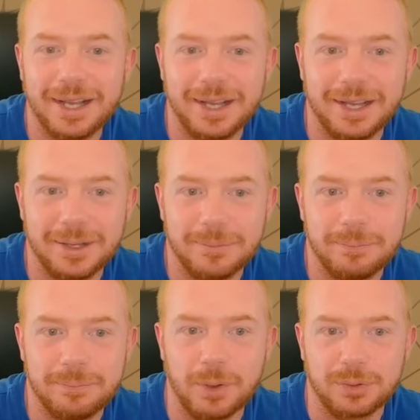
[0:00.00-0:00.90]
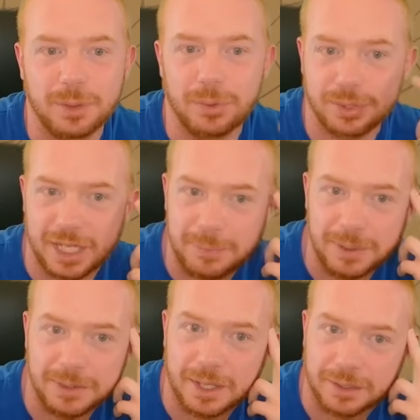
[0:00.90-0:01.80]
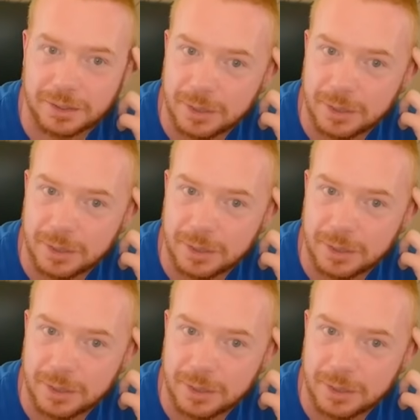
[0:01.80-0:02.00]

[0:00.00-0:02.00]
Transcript: Uh, both are worth keeping the